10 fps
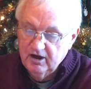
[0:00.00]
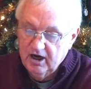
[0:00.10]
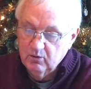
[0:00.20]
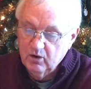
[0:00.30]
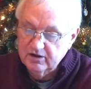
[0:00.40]
I
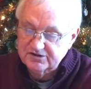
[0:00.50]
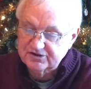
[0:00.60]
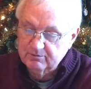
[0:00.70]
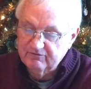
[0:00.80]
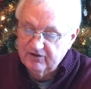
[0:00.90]
wanted
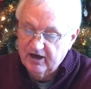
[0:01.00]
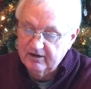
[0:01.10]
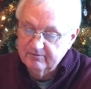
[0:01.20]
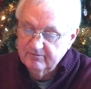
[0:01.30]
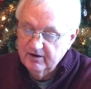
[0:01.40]
some of
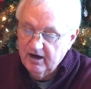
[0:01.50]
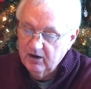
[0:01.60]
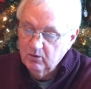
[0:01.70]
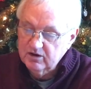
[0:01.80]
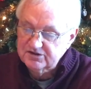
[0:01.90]
that. I
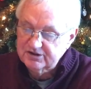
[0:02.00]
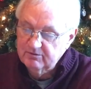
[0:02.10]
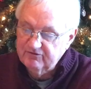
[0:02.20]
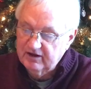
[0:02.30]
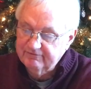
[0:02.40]
wanted some
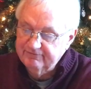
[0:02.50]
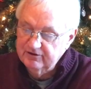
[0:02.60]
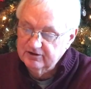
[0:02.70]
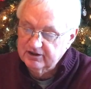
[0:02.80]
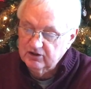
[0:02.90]
of that
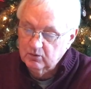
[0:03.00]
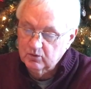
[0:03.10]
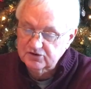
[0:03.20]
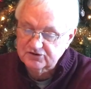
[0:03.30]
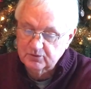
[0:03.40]
feeling in the
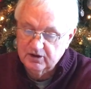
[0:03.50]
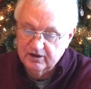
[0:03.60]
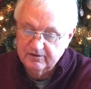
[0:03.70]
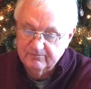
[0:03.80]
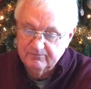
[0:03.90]
worst way.
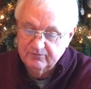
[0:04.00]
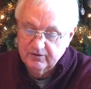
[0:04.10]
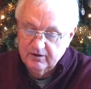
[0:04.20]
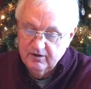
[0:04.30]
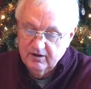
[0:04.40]

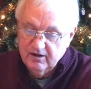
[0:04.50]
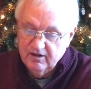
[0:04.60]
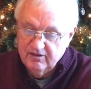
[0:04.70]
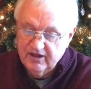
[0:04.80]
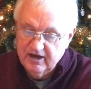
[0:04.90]

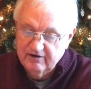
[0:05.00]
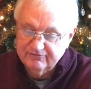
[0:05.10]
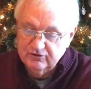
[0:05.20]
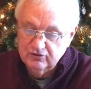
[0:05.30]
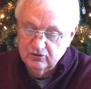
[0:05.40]
That
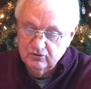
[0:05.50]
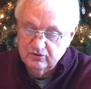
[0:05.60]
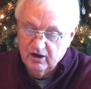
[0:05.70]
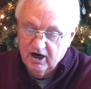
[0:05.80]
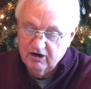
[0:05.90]

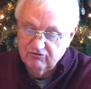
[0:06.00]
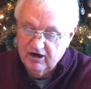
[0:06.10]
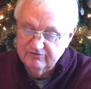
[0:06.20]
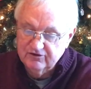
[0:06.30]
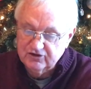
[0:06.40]
afternoon, I
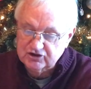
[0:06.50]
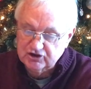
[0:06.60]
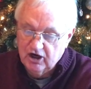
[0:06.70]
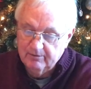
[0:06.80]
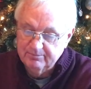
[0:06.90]
arrived at the
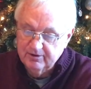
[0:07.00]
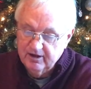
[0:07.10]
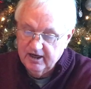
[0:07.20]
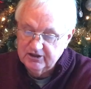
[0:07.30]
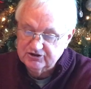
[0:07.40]

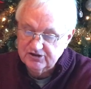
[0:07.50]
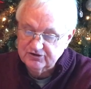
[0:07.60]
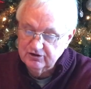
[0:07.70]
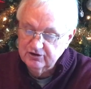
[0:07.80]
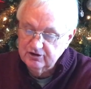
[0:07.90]
shop at just
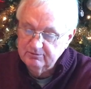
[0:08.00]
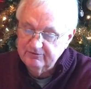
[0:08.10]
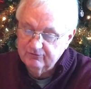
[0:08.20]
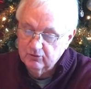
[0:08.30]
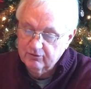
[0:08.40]
a little
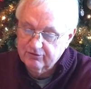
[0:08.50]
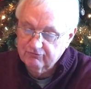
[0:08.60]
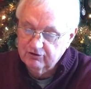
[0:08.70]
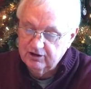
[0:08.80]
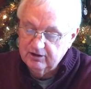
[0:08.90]
before
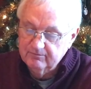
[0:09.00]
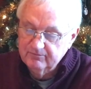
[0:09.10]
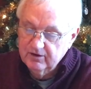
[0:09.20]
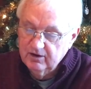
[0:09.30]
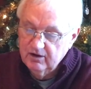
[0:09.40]
3.
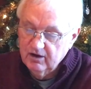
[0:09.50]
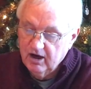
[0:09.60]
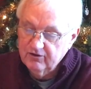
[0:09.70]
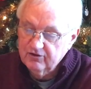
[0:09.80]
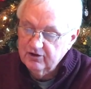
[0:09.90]

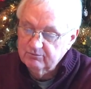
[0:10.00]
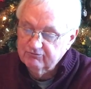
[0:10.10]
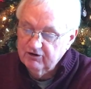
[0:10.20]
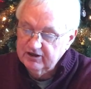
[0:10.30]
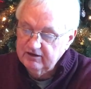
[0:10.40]
Other than
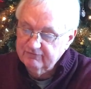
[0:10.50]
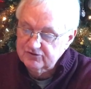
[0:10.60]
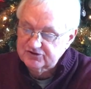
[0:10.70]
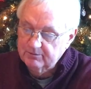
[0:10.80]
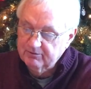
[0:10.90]
breaking for
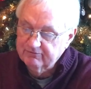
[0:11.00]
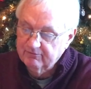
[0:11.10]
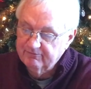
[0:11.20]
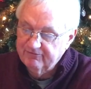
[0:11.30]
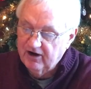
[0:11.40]
supper
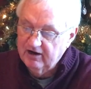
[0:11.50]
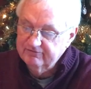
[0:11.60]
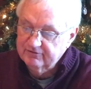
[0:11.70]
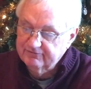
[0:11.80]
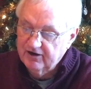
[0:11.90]
from
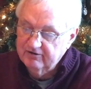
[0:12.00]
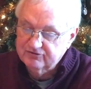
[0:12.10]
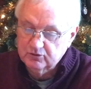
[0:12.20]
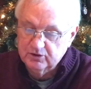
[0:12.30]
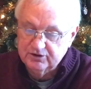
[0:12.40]
5 to
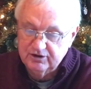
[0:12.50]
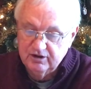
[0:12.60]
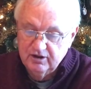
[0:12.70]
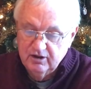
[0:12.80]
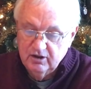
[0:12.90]
5:20,
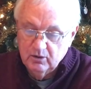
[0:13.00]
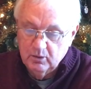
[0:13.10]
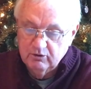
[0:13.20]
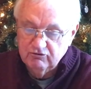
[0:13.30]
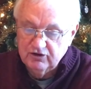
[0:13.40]

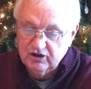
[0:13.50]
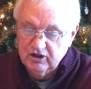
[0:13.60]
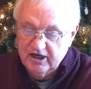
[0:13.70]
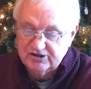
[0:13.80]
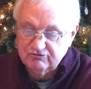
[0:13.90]
we were in the
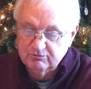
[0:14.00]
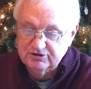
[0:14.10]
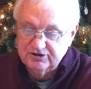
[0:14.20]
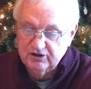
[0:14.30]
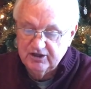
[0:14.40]
classroom
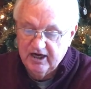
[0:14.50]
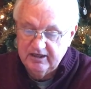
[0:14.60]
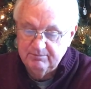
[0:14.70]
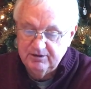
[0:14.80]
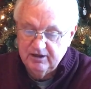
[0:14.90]
until
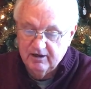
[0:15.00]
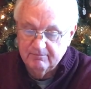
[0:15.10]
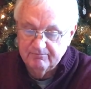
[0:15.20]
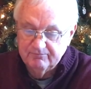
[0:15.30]
9 p.m.